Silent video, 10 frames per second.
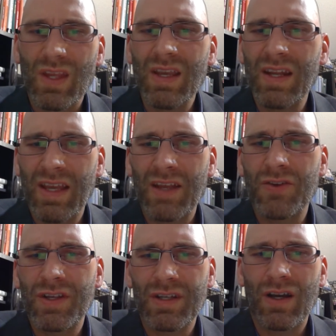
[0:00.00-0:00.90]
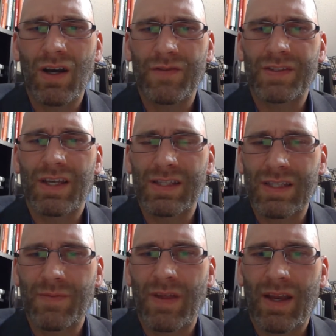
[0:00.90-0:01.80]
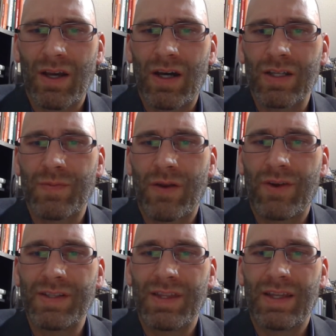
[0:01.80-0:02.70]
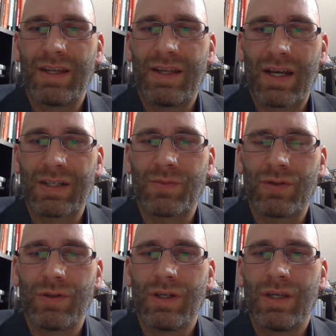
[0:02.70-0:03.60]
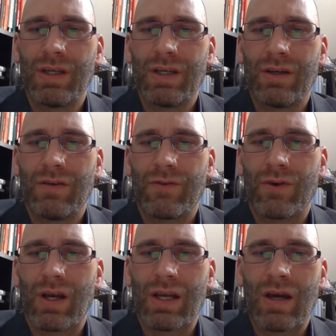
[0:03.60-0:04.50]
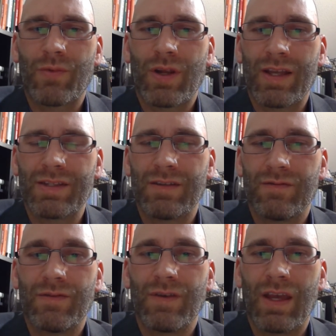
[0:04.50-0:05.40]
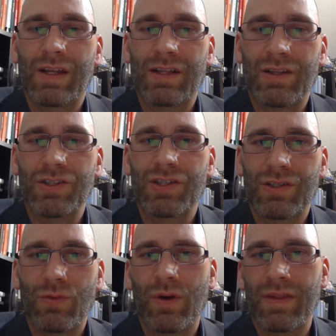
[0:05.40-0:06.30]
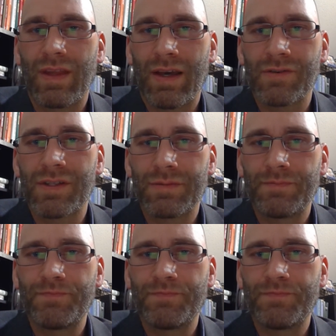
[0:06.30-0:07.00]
And again, you can offset some of that cost by raising the deductible for comprehensive and collision to $1,000.